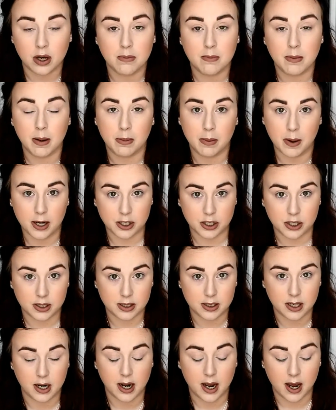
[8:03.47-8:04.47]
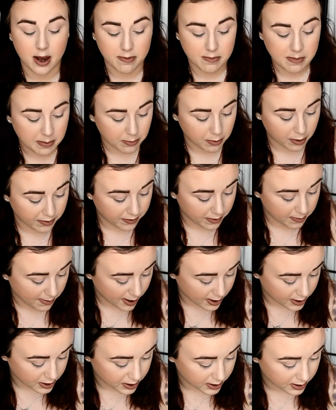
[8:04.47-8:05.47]
my brushes that I have, my Morphe
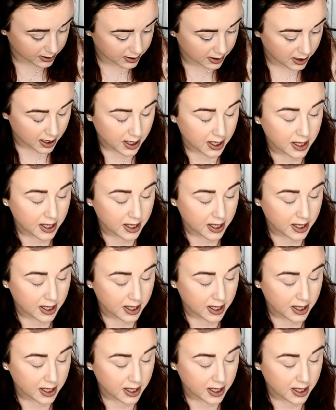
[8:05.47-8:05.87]
brushes.